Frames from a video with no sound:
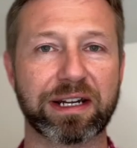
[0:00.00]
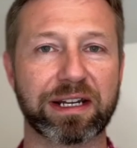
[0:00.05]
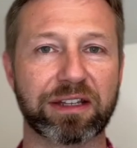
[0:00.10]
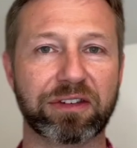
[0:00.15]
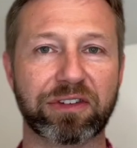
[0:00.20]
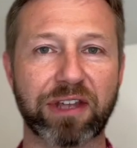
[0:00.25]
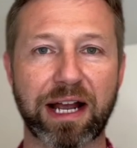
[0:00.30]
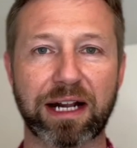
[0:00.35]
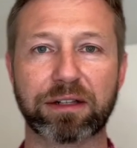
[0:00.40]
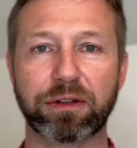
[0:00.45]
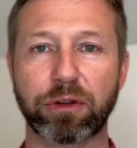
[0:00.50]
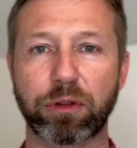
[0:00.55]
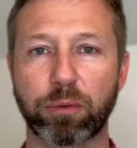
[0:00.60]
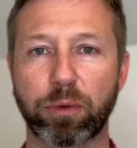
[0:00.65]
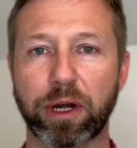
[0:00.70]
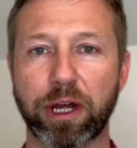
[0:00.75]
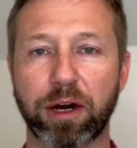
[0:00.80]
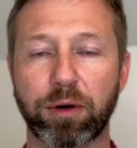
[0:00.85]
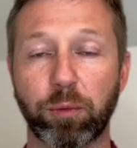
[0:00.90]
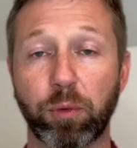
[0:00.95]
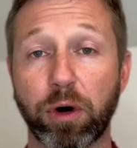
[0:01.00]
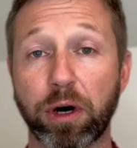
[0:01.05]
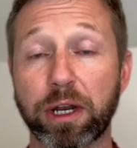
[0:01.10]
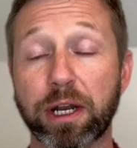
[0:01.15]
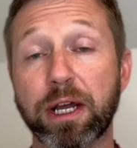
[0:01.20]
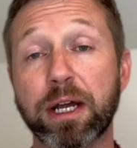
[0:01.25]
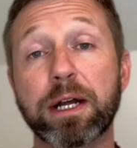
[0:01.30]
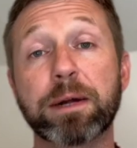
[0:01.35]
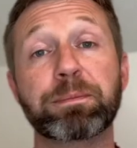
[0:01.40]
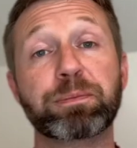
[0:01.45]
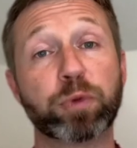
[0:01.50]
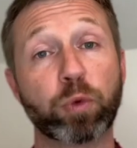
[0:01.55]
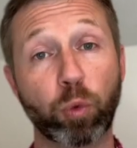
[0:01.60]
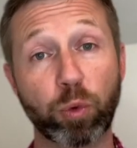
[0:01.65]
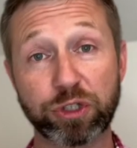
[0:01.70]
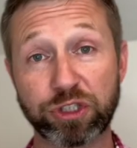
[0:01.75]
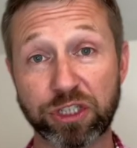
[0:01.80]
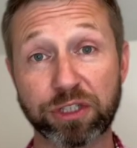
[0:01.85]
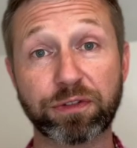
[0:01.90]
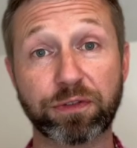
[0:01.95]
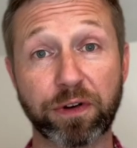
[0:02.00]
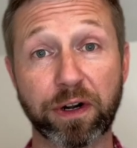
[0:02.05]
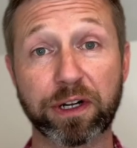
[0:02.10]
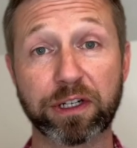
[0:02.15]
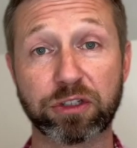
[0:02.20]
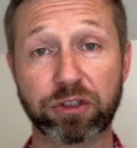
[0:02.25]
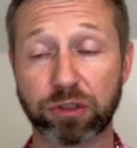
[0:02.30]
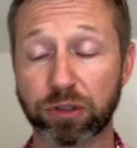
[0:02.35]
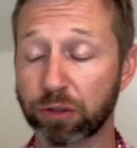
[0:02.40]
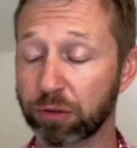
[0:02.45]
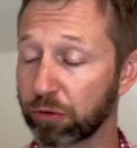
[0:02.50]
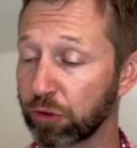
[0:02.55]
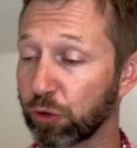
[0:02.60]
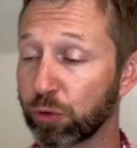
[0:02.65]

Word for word: it exactly the way I want, which is very true.